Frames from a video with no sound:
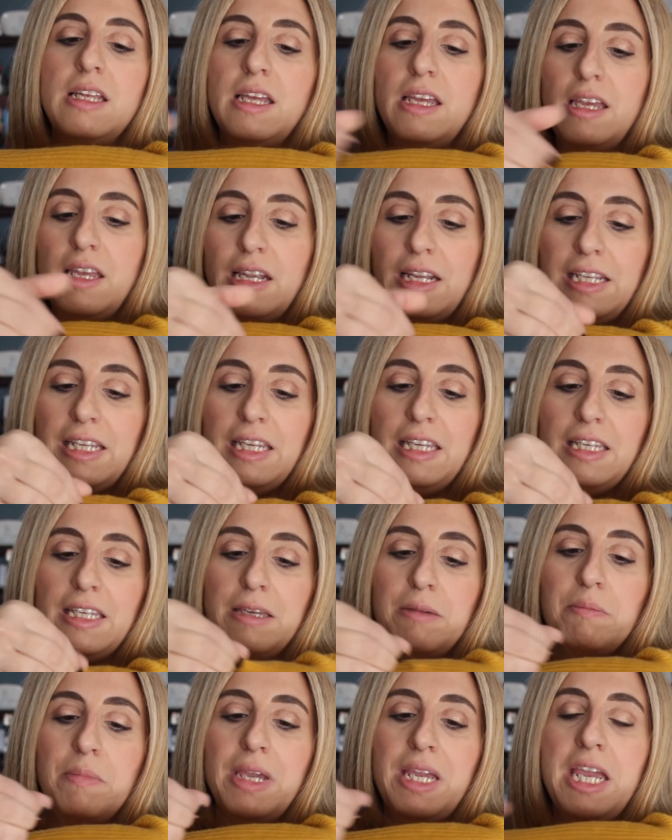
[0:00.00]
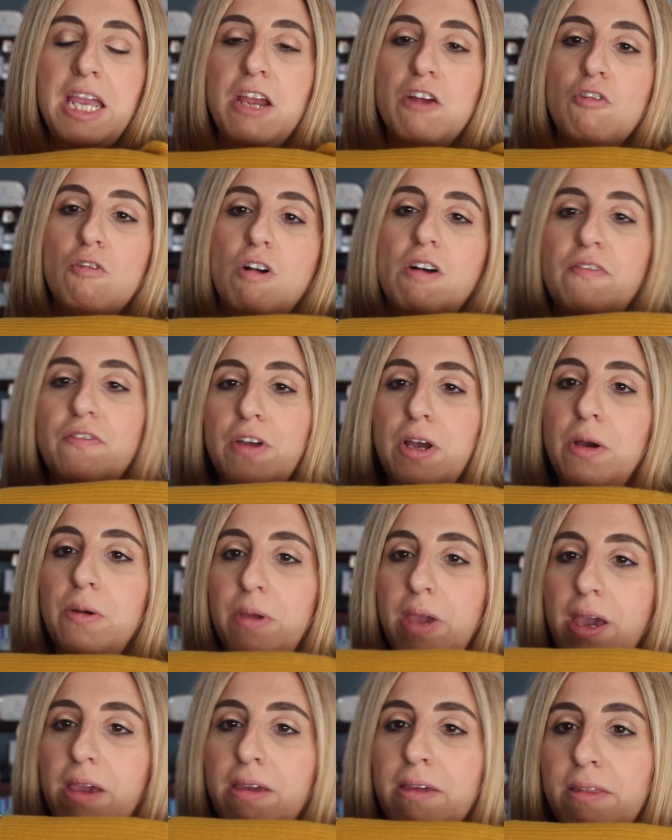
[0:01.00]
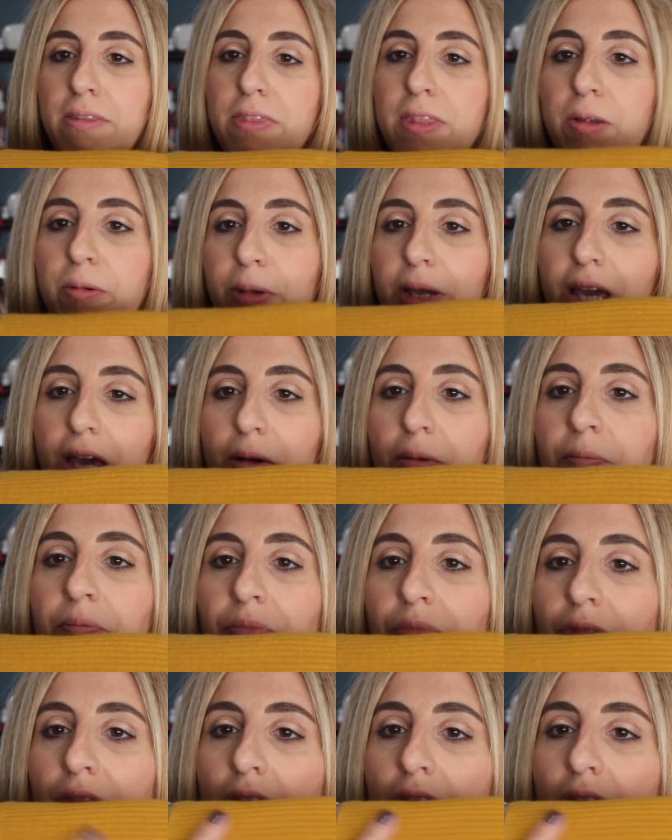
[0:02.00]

And I can't get my hair off. Okay, there we go.